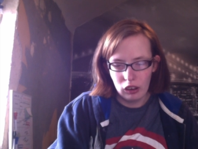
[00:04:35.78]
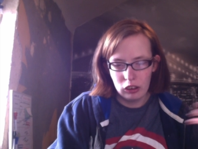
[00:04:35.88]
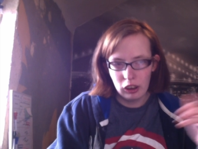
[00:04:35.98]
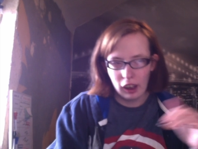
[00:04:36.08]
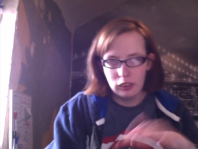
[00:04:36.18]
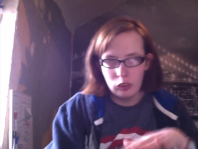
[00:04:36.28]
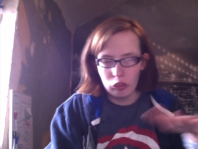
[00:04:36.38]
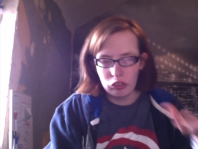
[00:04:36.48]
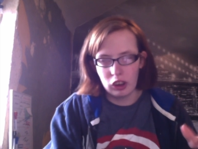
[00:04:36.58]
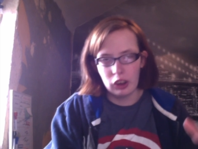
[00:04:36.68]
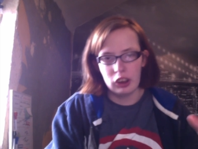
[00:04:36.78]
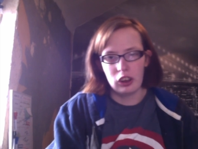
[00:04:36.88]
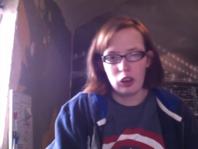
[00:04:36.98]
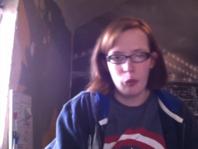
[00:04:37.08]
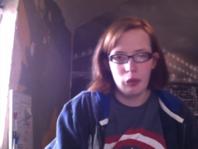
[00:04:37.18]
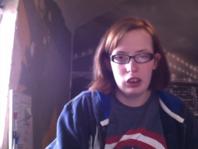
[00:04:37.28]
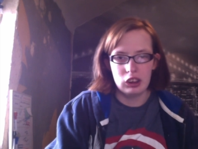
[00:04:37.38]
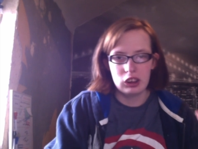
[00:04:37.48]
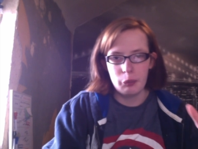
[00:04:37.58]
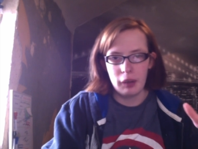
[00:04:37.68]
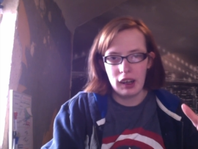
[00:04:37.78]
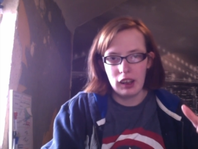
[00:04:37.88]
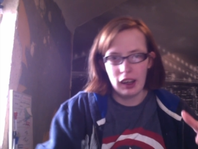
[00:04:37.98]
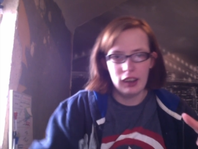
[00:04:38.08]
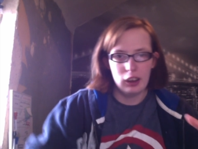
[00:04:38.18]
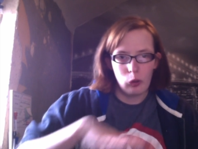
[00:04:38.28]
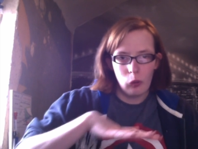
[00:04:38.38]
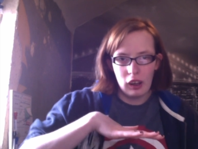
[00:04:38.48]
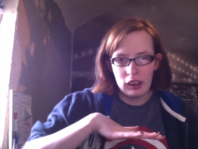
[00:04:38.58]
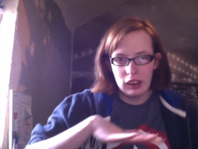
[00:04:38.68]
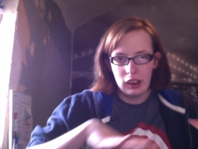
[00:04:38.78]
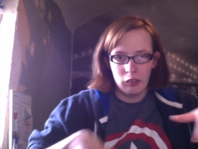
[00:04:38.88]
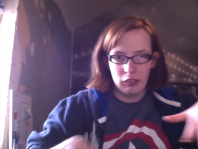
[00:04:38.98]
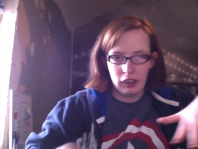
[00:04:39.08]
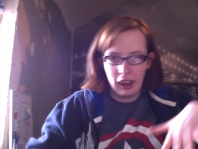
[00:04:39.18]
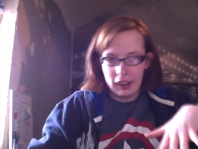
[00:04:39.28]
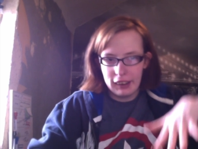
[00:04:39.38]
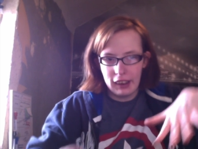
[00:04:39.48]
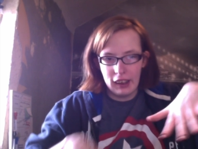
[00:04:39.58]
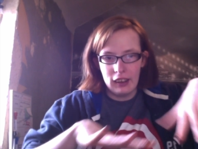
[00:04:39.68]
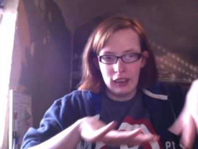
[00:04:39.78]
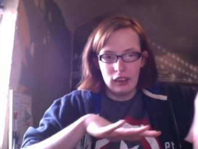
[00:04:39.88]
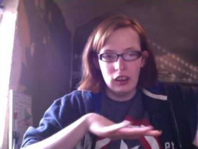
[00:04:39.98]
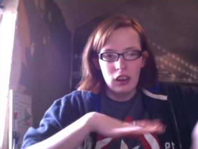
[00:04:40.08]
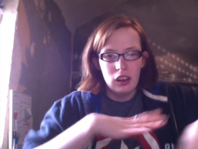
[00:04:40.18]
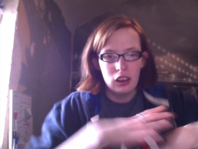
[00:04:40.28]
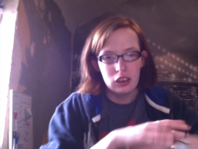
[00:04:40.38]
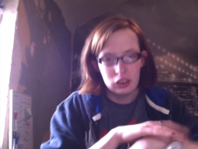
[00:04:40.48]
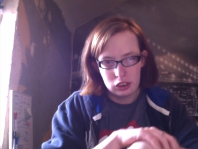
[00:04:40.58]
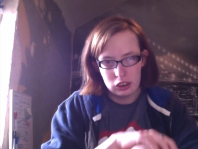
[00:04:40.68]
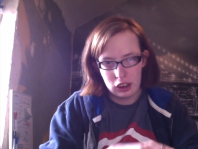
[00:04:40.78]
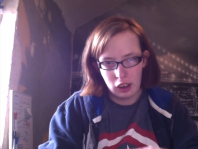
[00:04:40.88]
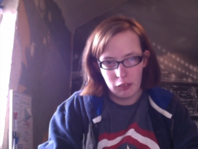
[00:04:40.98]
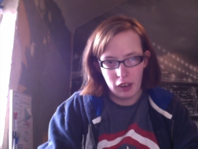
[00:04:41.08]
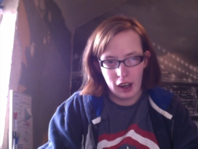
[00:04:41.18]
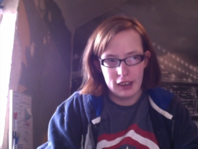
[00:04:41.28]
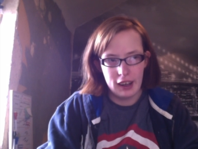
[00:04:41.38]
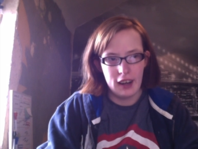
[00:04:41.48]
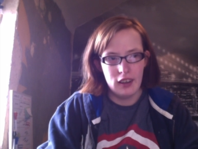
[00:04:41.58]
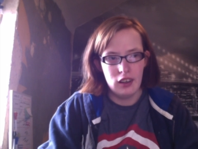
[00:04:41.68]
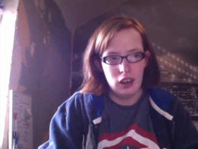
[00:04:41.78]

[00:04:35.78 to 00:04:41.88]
like not so good comments about like the quality of the editing and stuff like that.